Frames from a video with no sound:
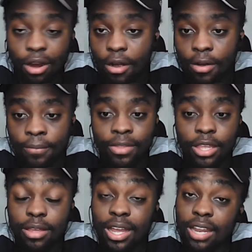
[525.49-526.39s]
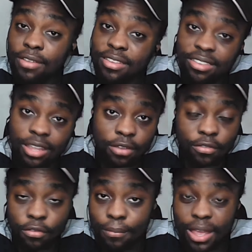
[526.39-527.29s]
or you can even save
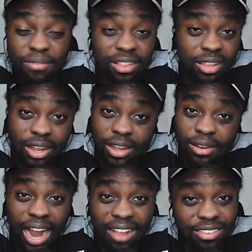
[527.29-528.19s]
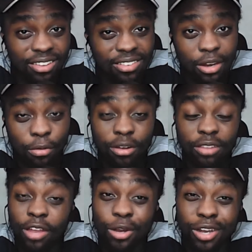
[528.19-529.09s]
it for maybe the last 16 or
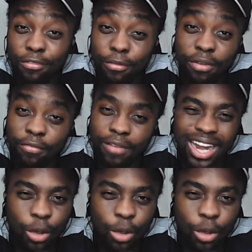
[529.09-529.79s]
quarterfinal if you prefer.